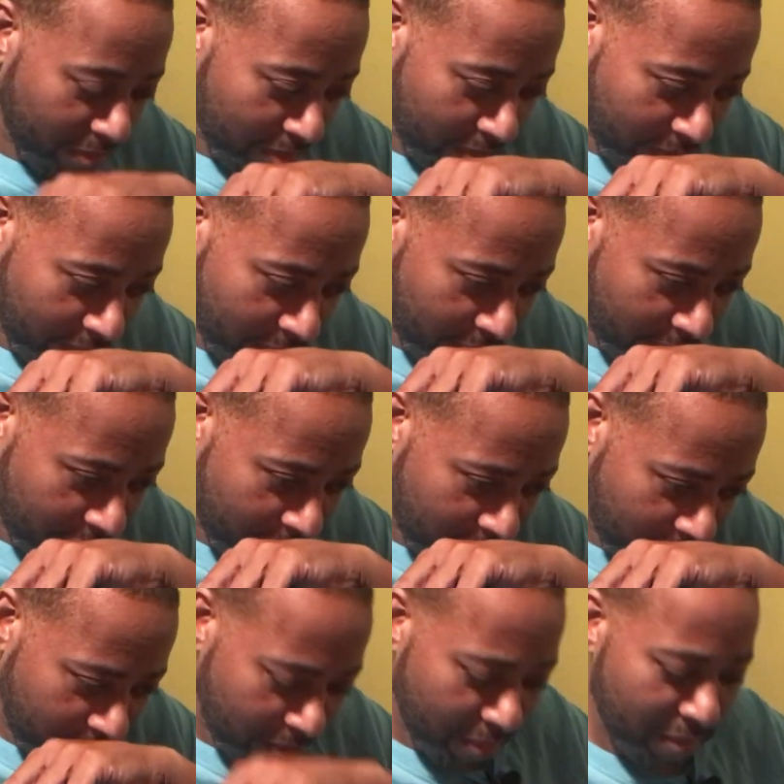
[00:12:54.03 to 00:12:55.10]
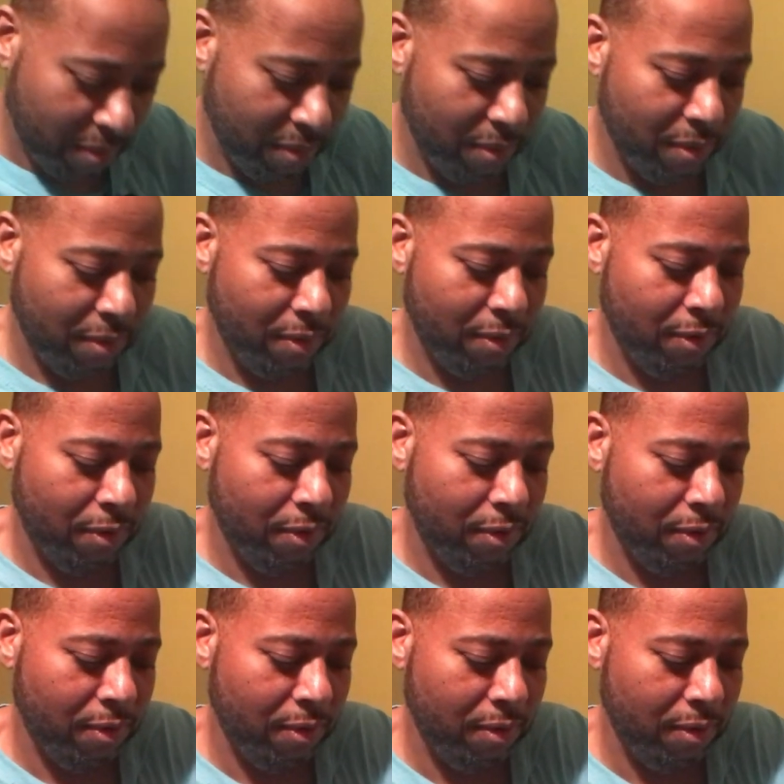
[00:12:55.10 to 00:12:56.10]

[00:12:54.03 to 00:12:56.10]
(no one is talking)